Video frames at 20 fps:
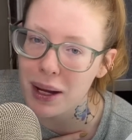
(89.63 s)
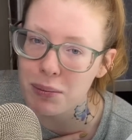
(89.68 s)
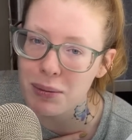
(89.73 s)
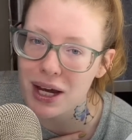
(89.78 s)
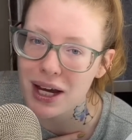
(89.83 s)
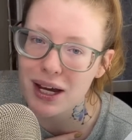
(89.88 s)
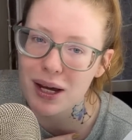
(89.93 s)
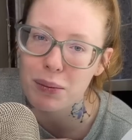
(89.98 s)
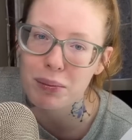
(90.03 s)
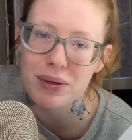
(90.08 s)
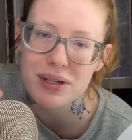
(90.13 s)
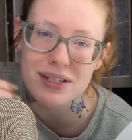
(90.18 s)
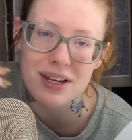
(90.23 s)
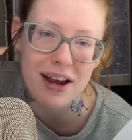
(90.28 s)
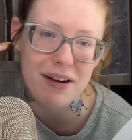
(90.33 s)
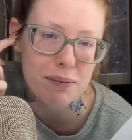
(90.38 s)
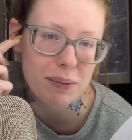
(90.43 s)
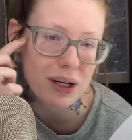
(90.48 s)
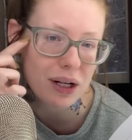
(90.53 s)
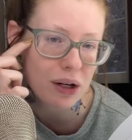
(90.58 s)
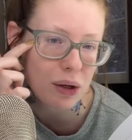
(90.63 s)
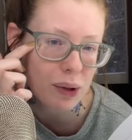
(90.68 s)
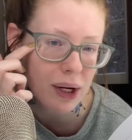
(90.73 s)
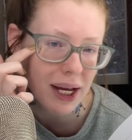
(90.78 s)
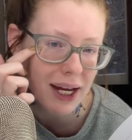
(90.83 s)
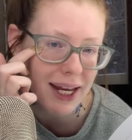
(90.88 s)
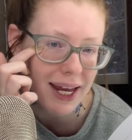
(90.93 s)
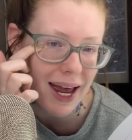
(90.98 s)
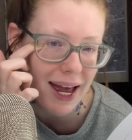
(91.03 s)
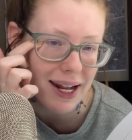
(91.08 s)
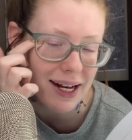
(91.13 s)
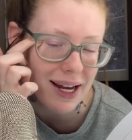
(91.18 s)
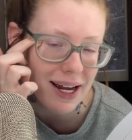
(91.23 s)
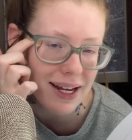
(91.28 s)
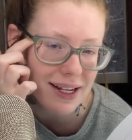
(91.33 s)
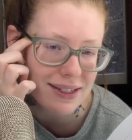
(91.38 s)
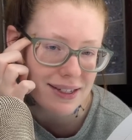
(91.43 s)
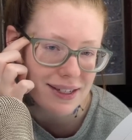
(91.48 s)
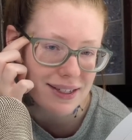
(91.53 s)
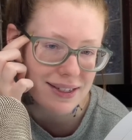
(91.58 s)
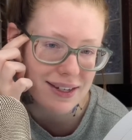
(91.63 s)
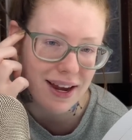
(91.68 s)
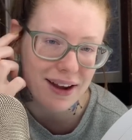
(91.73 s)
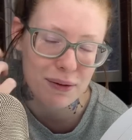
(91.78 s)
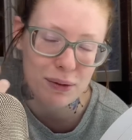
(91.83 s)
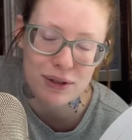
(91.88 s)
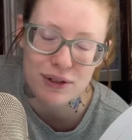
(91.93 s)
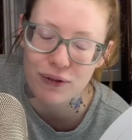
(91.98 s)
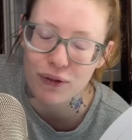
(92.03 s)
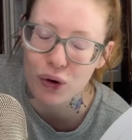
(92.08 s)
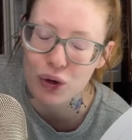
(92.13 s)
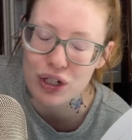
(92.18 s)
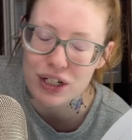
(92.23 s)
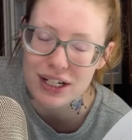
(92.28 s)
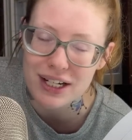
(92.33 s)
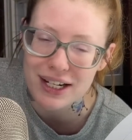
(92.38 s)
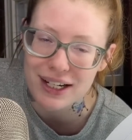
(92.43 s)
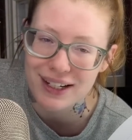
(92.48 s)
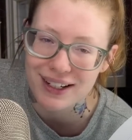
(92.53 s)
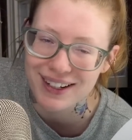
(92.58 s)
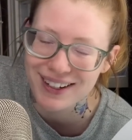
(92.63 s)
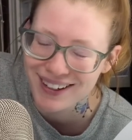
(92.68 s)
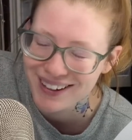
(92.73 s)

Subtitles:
makeup is I've been doing a cat eye since I was 14.